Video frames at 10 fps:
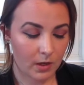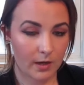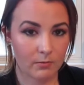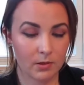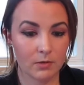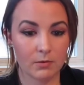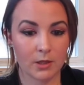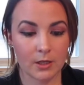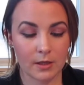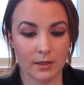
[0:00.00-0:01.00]
I really,
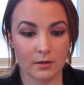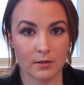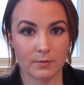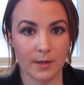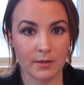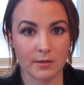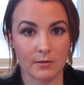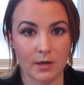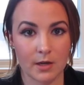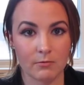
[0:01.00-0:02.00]
really like this
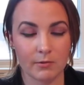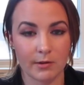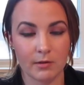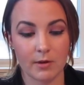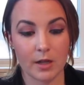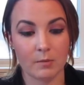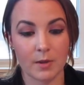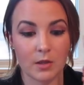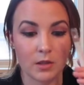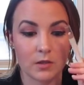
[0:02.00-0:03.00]
pencil and I really
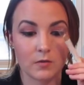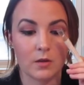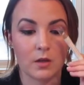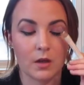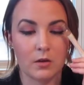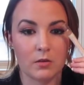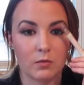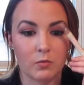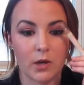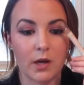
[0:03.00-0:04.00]
recommend this for an under
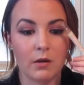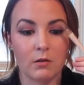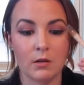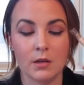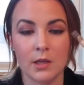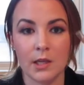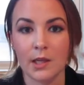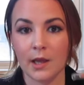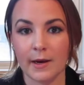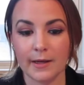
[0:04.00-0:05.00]
the brow
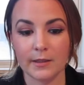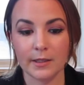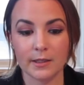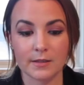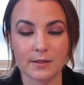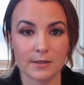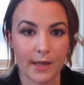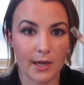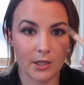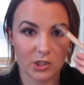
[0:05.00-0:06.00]
highlight
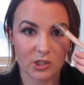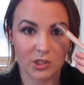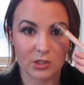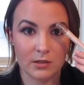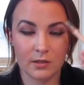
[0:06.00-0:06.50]
slash